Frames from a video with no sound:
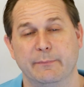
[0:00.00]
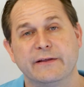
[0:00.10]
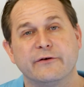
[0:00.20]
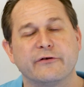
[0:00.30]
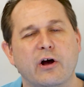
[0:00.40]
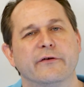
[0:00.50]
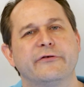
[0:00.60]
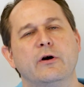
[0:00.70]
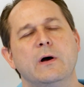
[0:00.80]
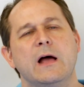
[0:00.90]
But there's
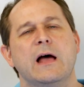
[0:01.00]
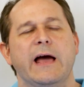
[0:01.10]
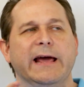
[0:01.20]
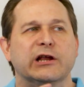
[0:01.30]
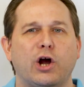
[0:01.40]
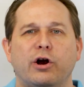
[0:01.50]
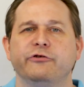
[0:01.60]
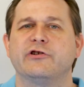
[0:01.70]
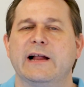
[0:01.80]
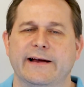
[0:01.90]
also a
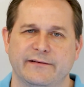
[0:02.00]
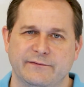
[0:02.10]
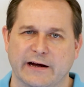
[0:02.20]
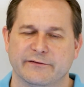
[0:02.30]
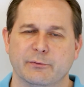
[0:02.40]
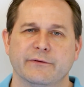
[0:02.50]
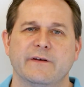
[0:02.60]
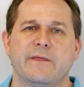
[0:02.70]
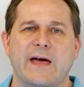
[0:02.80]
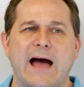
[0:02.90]
large class of decimals
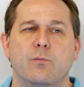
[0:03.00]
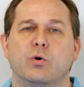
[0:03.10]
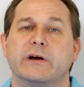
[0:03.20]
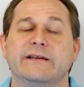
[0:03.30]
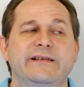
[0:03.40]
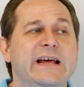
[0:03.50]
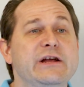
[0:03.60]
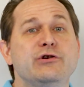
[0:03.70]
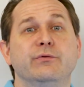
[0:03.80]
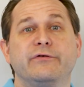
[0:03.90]
that will
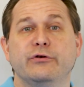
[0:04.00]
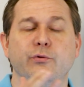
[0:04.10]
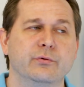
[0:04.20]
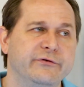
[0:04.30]
continue to,